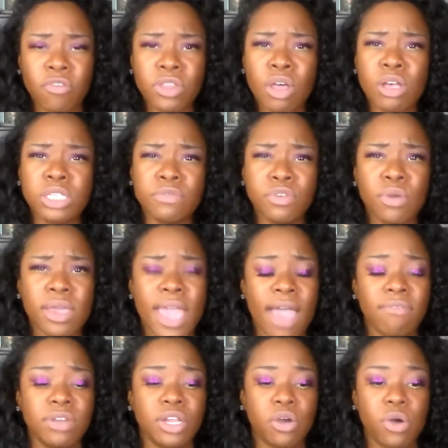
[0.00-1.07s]
for those of you who
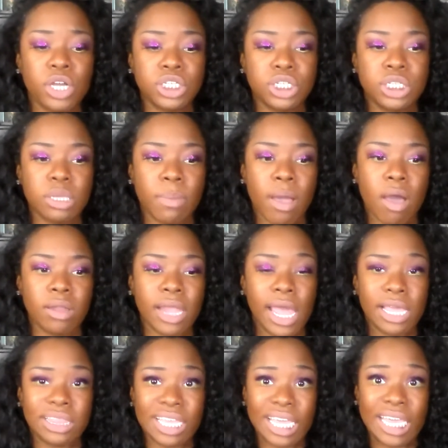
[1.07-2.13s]
have any questions about
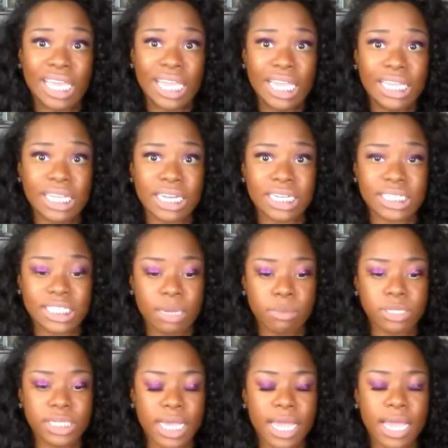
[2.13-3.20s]
like the heat in the
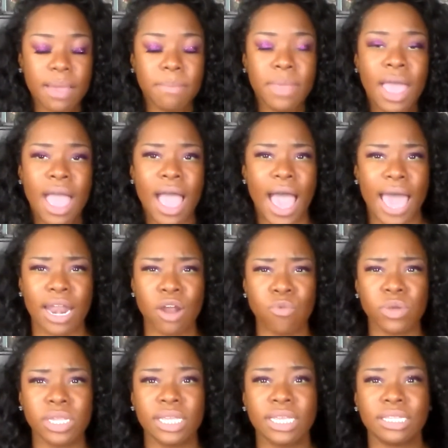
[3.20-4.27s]
summertime, I
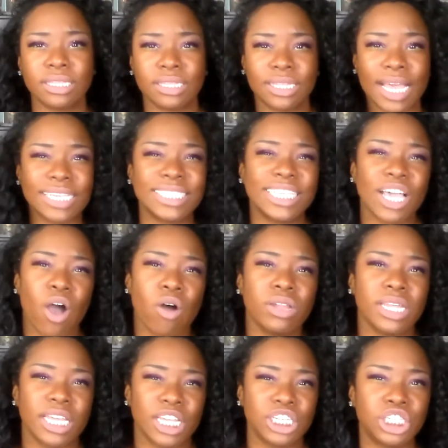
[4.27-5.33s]
don't really, that's the
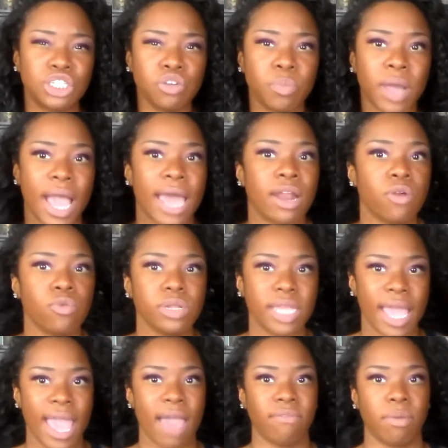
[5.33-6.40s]
only issue, but I don't
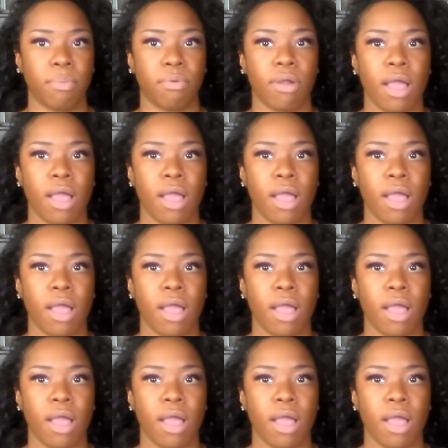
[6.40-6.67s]
really have a